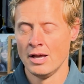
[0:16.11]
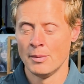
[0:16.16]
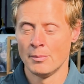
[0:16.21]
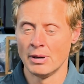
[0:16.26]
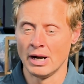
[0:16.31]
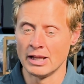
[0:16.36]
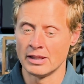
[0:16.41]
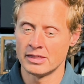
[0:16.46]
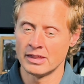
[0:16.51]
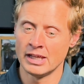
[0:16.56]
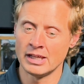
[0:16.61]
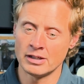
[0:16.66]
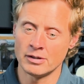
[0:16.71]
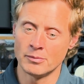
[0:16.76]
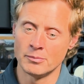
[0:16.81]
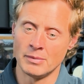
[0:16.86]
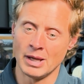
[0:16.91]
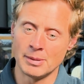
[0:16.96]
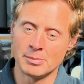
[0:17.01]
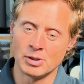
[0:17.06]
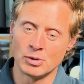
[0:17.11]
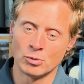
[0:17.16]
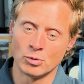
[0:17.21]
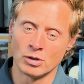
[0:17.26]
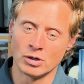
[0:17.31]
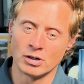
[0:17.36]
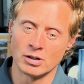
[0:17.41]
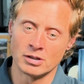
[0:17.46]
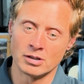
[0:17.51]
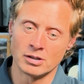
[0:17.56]
But I think maybe
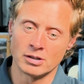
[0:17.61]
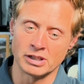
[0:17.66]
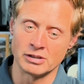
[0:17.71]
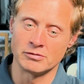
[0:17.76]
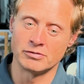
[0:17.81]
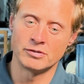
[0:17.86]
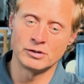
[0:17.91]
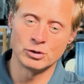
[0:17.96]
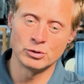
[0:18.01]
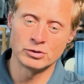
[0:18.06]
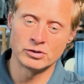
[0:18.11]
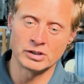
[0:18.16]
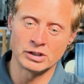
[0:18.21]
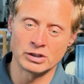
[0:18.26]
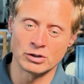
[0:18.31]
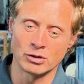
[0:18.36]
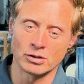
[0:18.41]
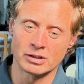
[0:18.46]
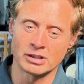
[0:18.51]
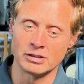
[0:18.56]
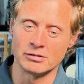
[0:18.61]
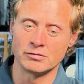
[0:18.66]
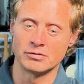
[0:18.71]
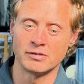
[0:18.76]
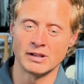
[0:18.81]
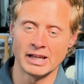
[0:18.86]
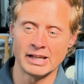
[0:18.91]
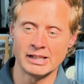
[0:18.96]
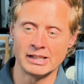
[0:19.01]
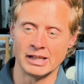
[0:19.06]
we're confusing or
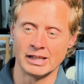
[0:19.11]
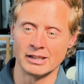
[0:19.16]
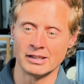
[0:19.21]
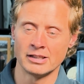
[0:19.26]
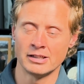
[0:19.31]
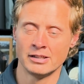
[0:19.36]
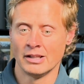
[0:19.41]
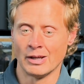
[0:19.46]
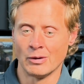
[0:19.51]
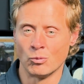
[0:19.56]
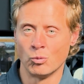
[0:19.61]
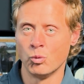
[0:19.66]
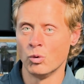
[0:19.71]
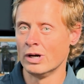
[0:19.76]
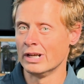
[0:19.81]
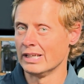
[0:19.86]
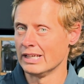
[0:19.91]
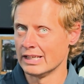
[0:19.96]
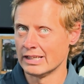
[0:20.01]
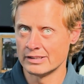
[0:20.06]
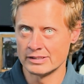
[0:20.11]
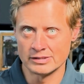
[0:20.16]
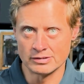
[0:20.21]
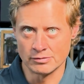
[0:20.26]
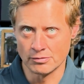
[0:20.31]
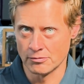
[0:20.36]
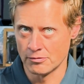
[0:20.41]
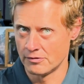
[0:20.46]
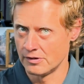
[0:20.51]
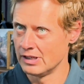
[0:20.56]
conflating like what is
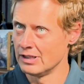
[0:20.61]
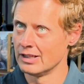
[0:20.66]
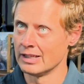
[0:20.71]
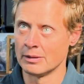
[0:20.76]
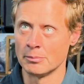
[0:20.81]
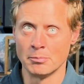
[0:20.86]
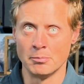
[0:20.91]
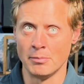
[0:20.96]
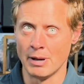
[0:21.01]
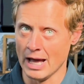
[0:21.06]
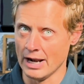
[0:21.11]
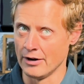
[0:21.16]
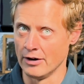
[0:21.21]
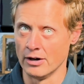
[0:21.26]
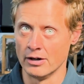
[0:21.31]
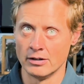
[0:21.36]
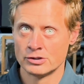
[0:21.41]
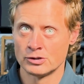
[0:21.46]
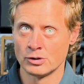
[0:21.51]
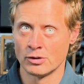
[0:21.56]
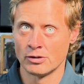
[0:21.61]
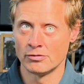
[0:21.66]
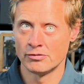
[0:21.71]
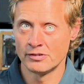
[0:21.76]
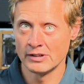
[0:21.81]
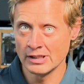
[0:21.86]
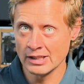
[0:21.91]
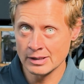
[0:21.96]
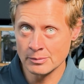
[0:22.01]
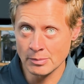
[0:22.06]
feeling better. So the
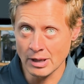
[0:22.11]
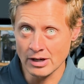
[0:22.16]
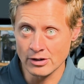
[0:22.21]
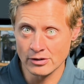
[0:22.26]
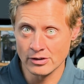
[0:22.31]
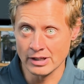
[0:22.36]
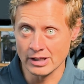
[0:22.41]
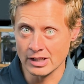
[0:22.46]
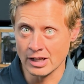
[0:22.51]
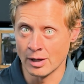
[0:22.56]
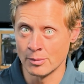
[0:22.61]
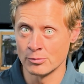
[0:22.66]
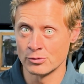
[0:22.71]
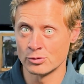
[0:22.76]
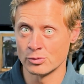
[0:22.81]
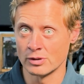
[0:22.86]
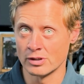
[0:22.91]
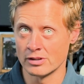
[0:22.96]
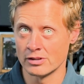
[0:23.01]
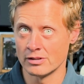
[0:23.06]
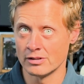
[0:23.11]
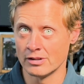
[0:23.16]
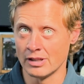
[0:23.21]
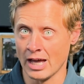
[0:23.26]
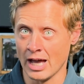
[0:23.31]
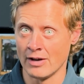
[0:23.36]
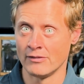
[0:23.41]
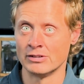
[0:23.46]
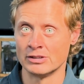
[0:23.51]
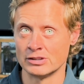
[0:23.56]
feeling better that comes with
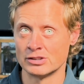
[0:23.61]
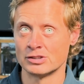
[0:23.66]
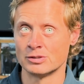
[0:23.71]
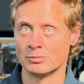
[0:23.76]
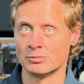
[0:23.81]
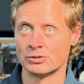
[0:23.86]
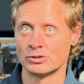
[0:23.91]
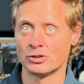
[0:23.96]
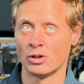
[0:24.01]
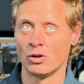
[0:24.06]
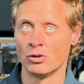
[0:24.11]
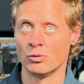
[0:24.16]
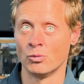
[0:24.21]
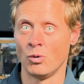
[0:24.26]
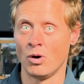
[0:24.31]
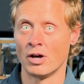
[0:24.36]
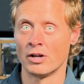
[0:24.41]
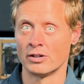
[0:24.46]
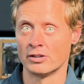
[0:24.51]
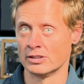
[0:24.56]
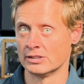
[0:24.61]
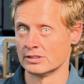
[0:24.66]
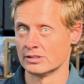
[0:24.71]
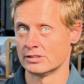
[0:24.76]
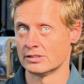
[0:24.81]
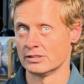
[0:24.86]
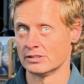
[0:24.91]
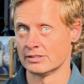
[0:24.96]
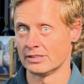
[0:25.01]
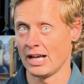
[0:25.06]
having some salt and water in
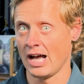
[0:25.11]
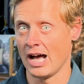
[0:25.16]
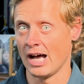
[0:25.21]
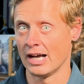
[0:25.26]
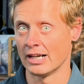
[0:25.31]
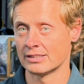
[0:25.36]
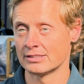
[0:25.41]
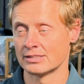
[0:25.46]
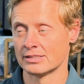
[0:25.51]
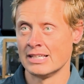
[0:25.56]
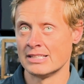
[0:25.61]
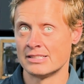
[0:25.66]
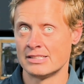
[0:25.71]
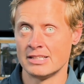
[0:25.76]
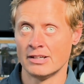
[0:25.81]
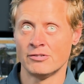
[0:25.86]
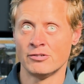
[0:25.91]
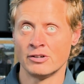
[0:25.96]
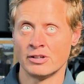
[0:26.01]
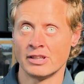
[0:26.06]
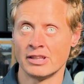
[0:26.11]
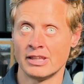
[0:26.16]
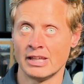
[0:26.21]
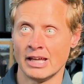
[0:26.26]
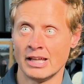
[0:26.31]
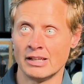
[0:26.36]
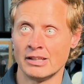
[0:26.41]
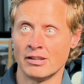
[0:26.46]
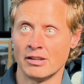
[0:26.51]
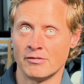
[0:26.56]
socks is different
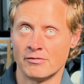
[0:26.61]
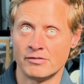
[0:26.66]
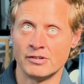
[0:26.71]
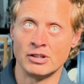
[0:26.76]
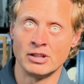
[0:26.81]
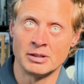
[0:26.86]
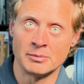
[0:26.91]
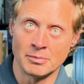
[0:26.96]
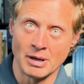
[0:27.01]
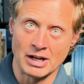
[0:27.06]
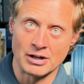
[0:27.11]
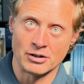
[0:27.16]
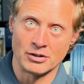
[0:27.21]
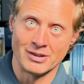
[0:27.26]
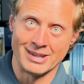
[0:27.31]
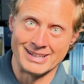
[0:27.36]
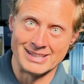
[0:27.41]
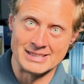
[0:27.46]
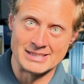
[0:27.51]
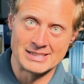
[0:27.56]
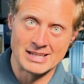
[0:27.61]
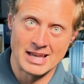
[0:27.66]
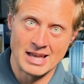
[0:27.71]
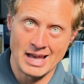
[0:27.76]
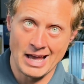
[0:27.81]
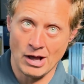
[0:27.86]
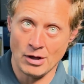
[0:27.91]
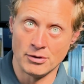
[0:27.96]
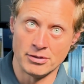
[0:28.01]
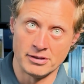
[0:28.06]
than feeling better that is
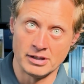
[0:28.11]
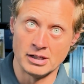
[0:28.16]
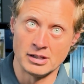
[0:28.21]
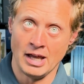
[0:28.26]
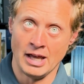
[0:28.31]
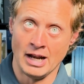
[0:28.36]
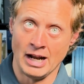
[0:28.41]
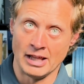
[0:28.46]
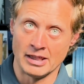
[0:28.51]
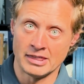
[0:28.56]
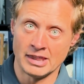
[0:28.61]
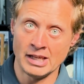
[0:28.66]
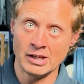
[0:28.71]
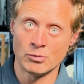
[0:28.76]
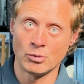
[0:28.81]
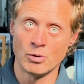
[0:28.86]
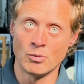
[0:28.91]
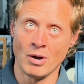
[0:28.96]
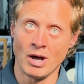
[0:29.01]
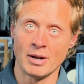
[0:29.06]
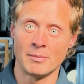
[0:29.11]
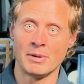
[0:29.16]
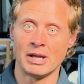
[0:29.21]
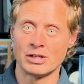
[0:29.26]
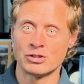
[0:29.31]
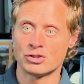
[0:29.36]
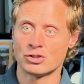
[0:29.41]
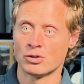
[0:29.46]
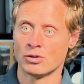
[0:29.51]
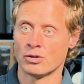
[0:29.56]
healthy. And I think we want to
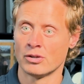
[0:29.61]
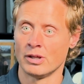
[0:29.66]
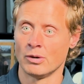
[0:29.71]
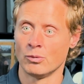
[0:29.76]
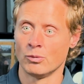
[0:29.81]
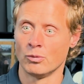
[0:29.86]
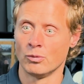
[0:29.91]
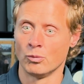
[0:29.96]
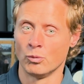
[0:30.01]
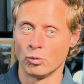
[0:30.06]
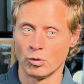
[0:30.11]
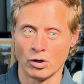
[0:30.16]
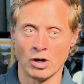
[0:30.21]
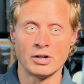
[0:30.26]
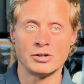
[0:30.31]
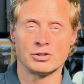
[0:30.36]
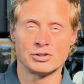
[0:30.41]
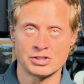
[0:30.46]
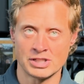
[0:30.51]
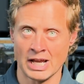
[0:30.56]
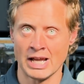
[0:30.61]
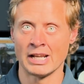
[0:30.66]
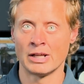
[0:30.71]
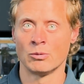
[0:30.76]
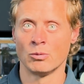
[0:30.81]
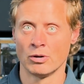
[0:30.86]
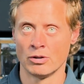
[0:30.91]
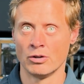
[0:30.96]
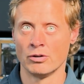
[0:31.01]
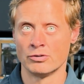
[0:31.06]
make sure that we're understanding
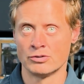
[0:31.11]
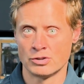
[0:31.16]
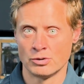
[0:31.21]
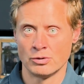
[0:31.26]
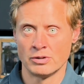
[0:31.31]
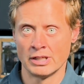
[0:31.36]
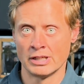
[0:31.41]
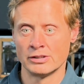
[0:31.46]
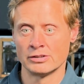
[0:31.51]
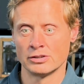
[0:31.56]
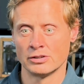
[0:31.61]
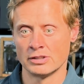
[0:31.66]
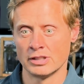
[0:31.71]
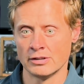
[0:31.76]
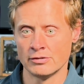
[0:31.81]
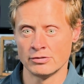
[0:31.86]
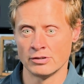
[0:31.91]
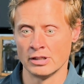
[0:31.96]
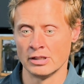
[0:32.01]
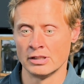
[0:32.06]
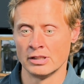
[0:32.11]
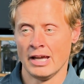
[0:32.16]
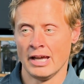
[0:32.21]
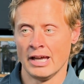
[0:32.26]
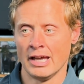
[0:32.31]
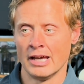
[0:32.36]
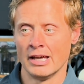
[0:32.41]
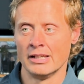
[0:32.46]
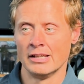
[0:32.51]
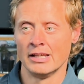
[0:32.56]
where those two things are different.
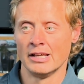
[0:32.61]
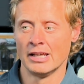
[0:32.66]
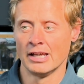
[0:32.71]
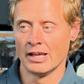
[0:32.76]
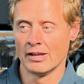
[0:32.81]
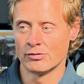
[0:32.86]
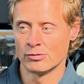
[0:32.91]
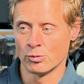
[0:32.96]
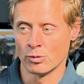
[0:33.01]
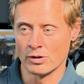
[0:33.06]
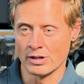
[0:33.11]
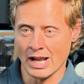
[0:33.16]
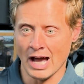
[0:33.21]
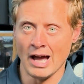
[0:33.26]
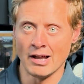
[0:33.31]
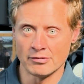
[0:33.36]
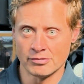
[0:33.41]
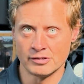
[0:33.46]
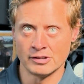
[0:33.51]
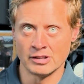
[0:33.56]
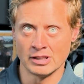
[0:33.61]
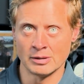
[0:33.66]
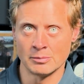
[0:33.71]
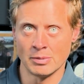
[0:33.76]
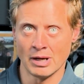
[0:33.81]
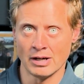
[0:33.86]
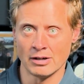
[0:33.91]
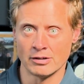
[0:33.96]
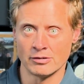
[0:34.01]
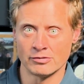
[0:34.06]
And if we're not feeling
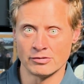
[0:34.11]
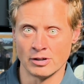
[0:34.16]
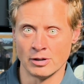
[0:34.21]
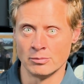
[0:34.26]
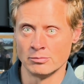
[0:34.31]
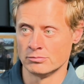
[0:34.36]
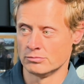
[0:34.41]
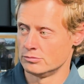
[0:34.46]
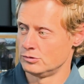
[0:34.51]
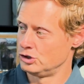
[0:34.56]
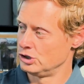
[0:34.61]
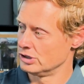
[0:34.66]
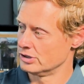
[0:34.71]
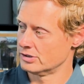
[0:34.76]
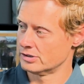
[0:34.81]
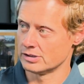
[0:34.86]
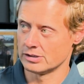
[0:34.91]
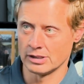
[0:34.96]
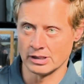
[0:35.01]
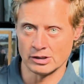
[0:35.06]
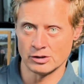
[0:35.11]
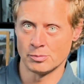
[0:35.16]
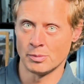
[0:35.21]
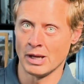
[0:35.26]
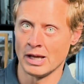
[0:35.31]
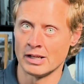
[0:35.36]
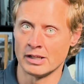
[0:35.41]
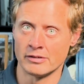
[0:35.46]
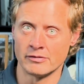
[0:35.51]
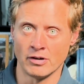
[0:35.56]
better from just
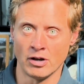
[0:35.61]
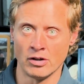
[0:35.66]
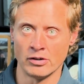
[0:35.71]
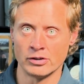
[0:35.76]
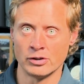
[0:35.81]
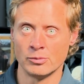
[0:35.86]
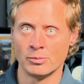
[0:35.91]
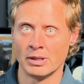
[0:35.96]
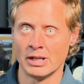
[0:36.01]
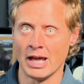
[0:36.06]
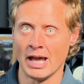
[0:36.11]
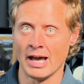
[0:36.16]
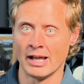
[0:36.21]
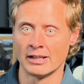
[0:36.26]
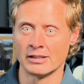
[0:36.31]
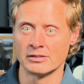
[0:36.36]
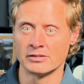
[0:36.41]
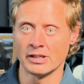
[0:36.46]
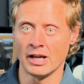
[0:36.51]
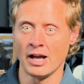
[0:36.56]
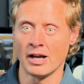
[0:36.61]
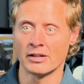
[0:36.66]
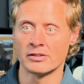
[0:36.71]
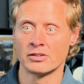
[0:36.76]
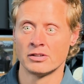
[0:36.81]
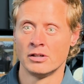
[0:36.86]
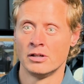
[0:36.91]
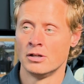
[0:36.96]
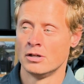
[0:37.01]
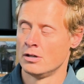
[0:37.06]
expanding volume and adding socks,
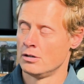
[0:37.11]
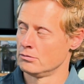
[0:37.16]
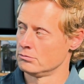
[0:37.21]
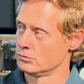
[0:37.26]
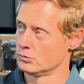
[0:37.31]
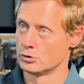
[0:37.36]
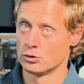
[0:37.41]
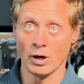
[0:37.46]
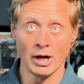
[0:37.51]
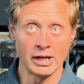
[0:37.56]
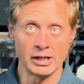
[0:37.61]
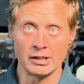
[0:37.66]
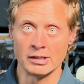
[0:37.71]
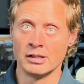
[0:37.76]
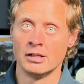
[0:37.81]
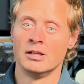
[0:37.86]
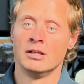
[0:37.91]
great.